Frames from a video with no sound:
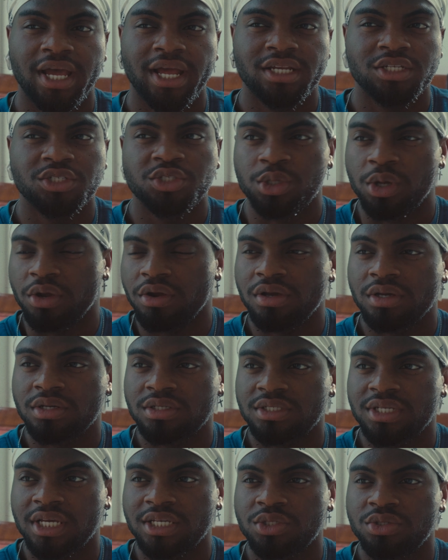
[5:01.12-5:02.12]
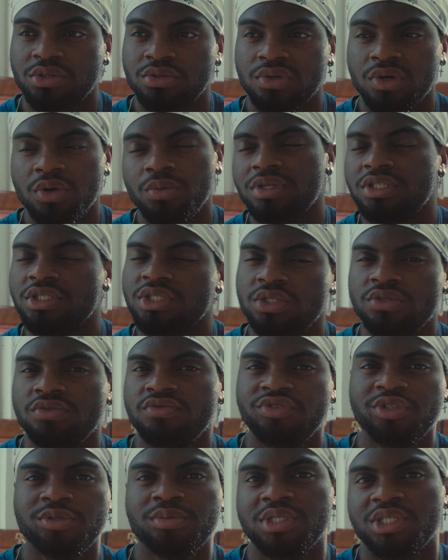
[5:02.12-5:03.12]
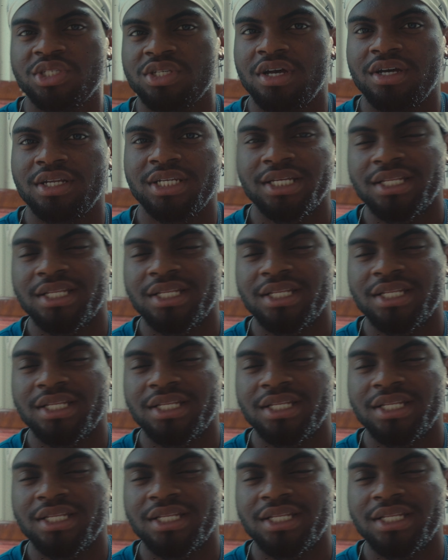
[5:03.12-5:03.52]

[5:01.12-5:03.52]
that is curious as to, oh, what did you film this on?